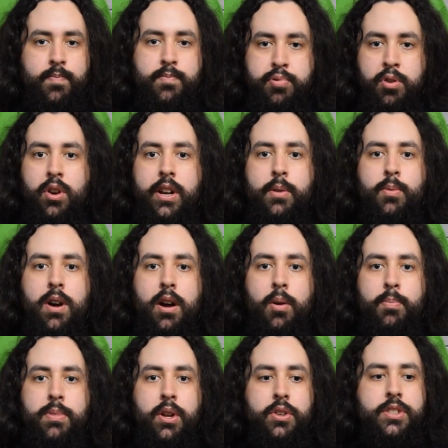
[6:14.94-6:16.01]
pretty
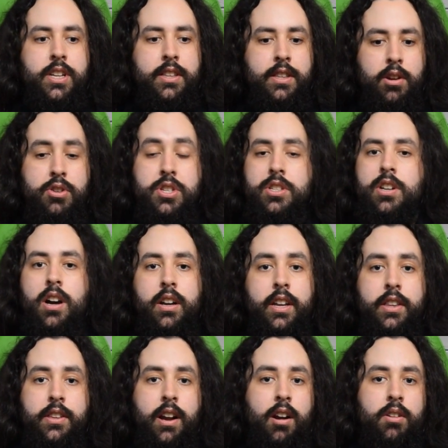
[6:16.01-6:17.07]
well built in. They're stuck
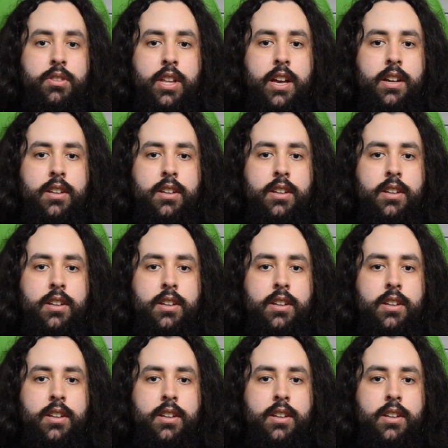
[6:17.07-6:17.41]
in there.